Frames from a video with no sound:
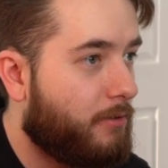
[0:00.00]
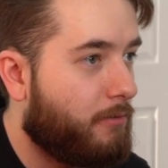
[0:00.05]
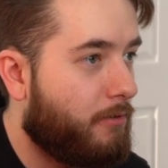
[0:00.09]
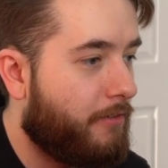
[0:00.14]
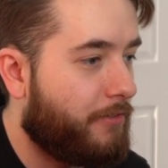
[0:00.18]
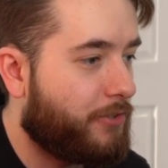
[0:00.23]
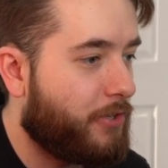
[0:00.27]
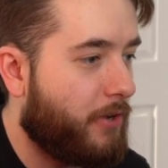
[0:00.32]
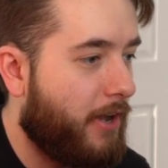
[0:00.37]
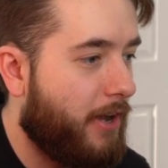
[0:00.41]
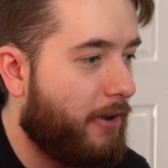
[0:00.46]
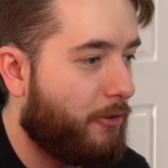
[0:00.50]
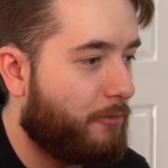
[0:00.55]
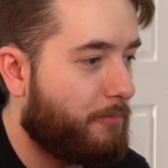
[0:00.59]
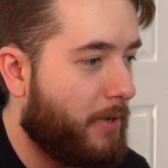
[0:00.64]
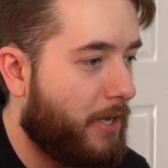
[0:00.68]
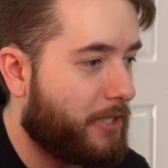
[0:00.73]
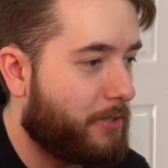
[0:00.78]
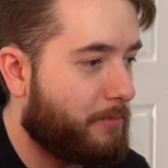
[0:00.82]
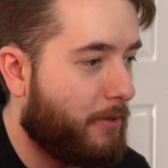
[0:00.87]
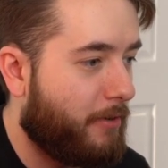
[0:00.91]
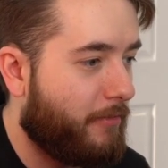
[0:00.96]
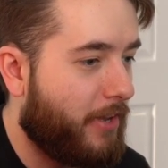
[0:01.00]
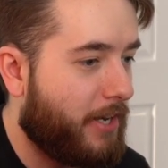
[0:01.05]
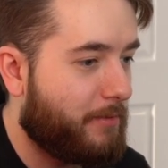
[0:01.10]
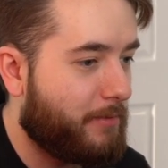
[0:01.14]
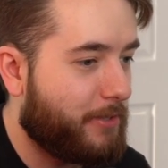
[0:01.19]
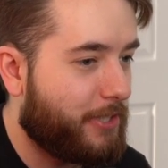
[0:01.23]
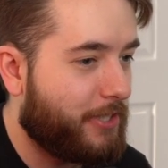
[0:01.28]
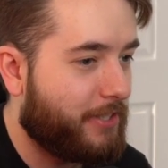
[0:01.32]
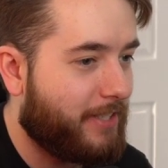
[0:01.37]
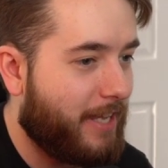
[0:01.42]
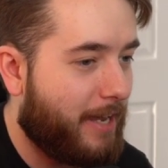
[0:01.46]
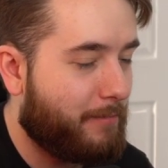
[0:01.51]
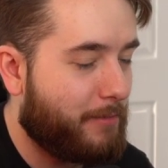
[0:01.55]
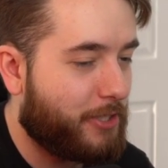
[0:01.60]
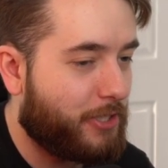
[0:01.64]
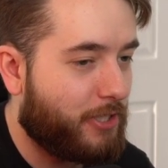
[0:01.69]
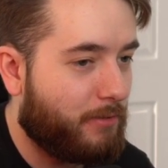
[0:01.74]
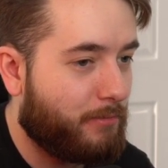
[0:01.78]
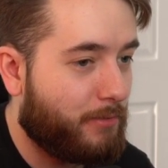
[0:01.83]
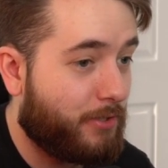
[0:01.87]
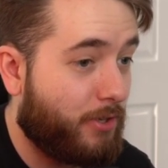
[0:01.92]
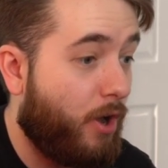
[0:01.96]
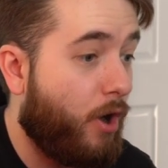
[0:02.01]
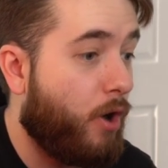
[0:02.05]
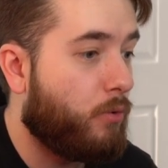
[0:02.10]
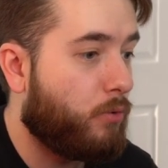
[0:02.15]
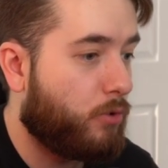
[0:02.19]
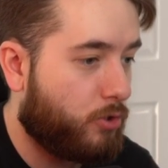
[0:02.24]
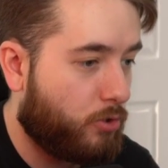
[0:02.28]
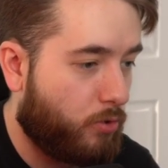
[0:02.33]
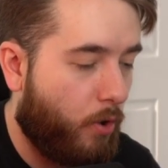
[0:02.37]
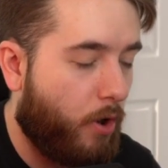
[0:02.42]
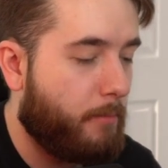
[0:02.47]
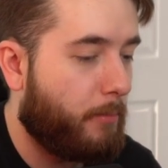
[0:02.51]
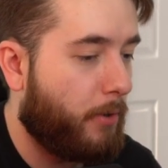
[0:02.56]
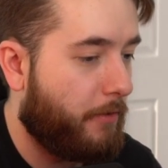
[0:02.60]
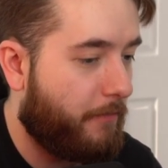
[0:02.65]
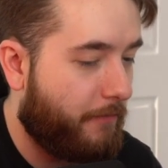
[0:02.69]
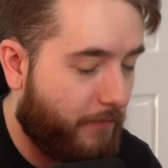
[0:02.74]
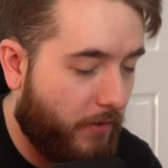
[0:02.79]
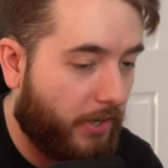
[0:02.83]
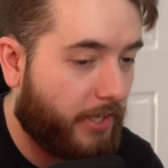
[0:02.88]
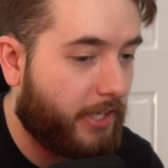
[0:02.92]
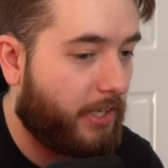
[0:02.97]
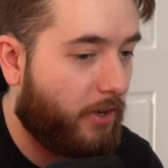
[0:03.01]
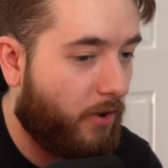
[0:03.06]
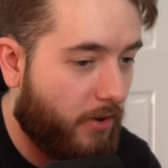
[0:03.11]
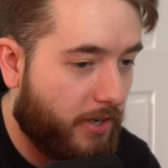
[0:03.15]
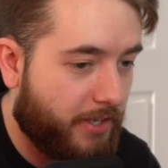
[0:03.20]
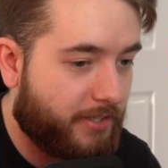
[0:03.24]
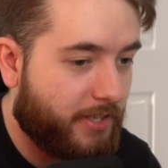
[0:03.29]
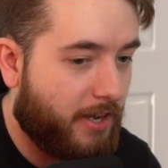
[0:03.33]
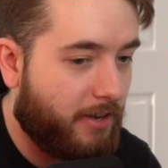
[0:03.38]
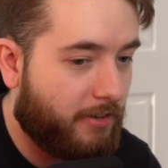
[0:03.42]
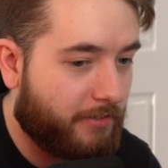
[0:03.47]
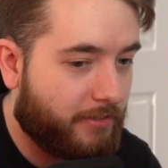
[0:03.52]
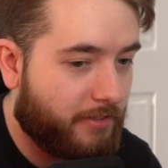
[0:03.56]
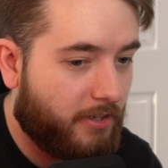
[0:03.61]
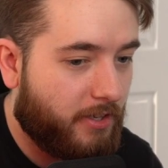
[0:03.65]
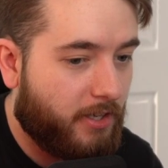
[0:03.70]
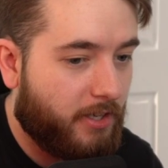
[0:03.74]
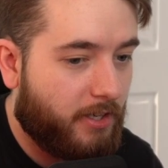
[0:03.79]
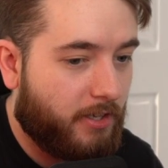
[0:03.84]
Whether show health bars above enemies and damage numbers, I will cry my fucking eyes out.